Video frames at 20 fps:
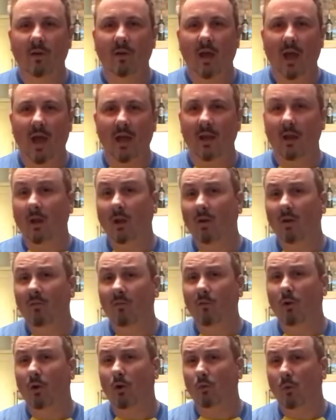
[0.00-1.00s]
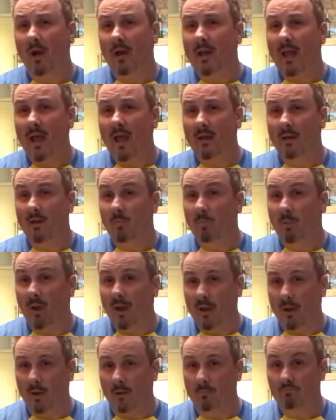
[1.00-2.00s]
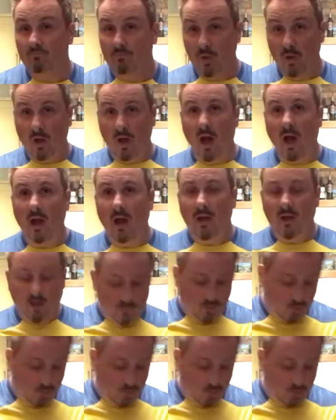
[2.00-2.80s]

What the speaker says: and a glove for a right-handed player. I am a